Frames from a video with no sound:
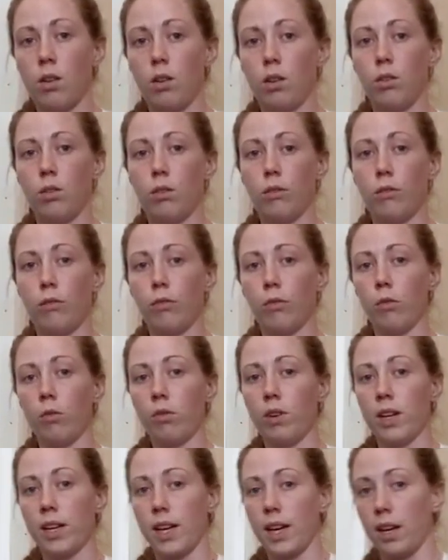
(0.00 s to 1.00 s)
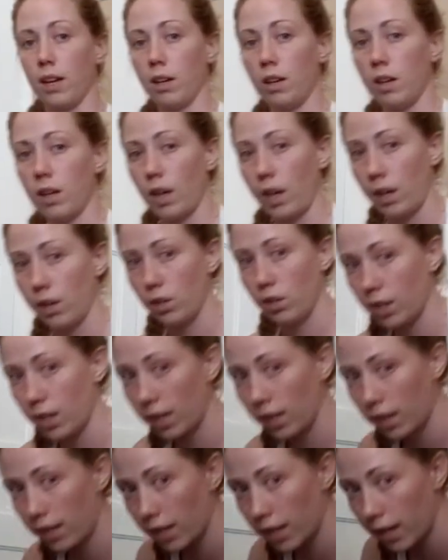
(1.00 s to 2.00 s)
on the floor again and you
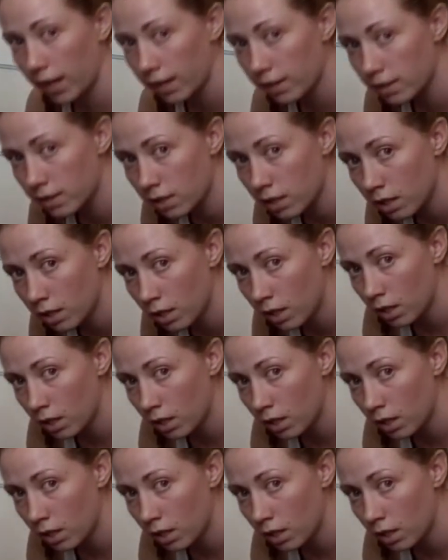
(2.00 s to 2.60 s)
can get,